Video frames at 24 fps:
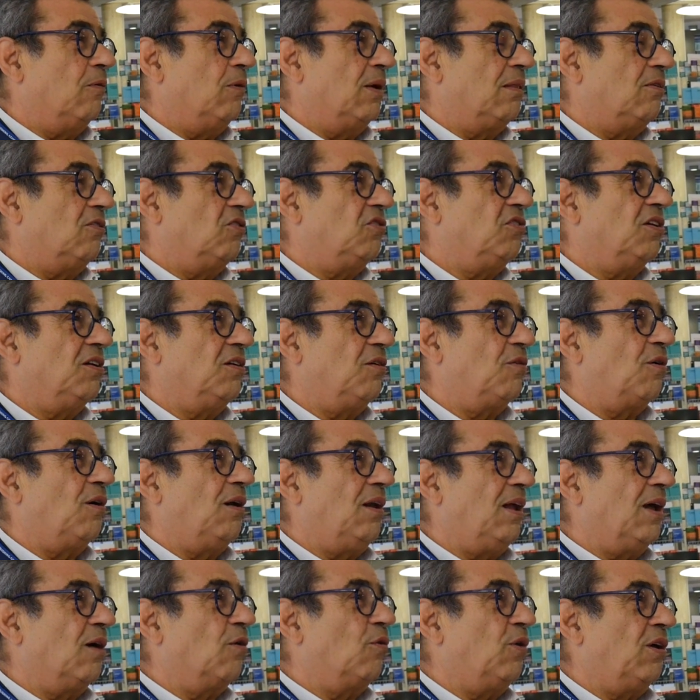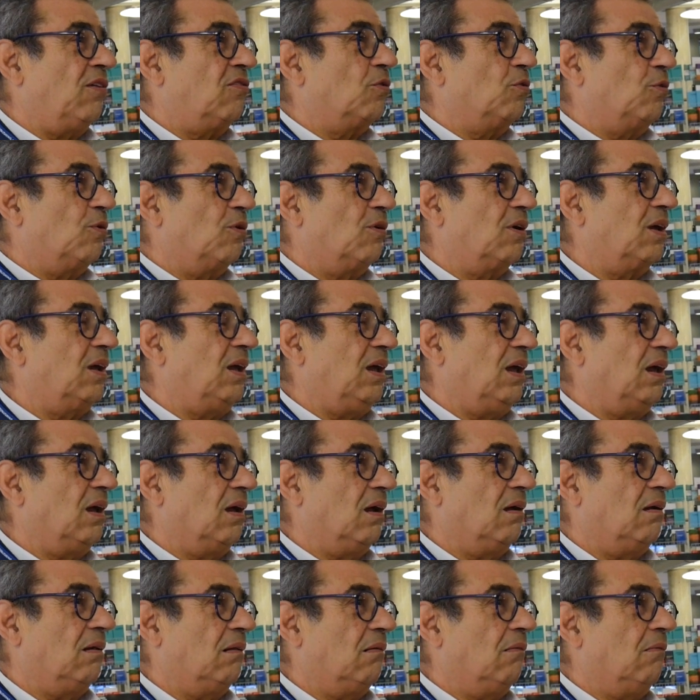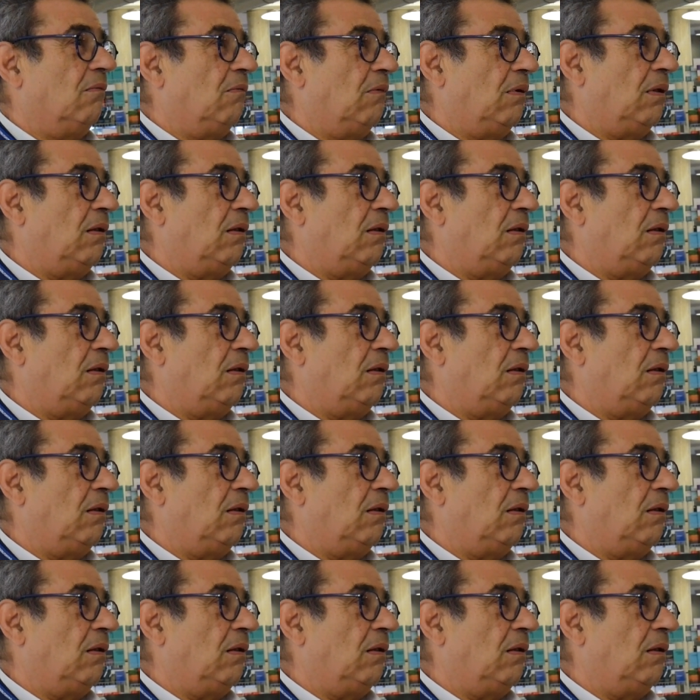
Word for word: when the general linguist working in,